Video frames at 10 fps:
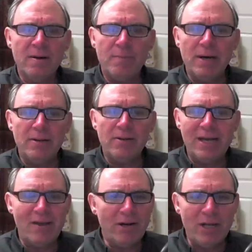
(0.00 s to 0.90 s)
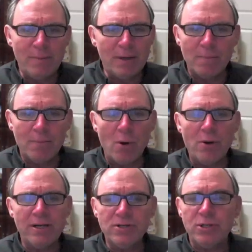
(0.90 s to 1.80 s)
But the other human
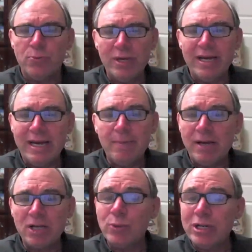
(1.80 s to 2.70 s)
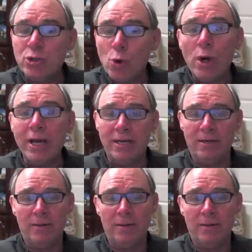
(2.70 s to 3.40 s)
component is we eat because we enjoy it.